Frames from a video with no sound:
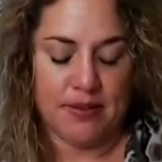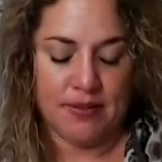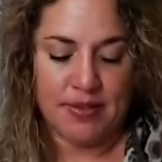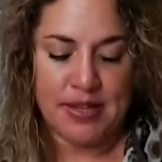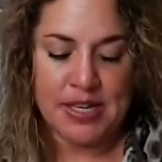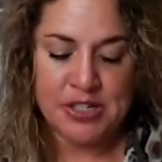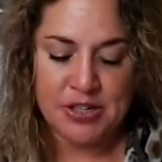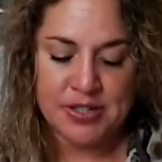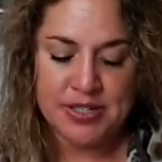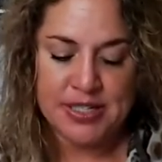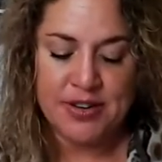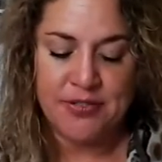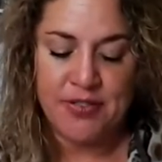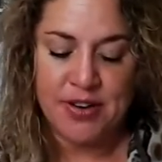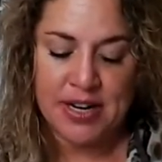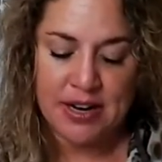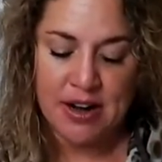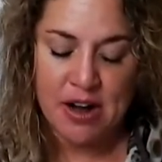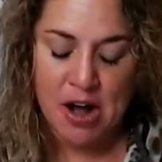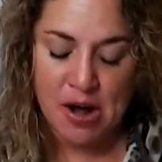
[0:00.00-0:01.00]
These are
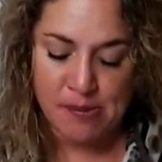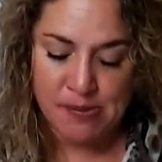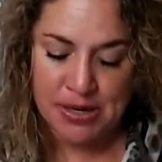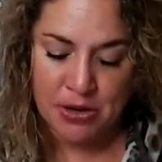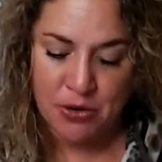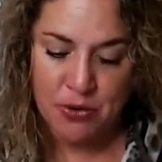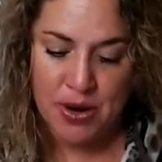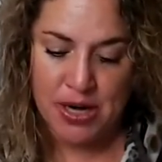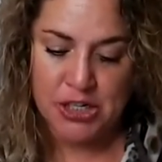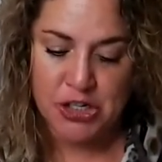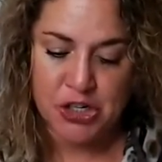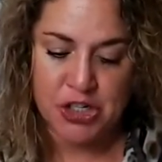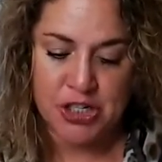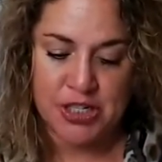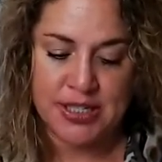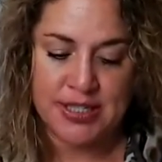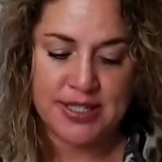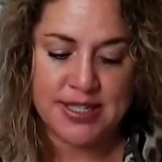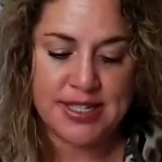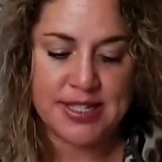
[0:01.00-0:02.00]
different common
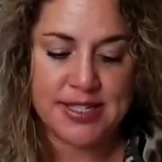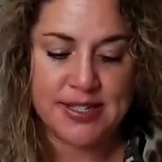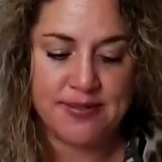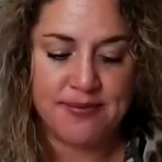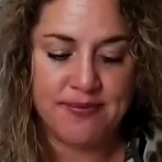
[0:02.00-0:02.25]
questions.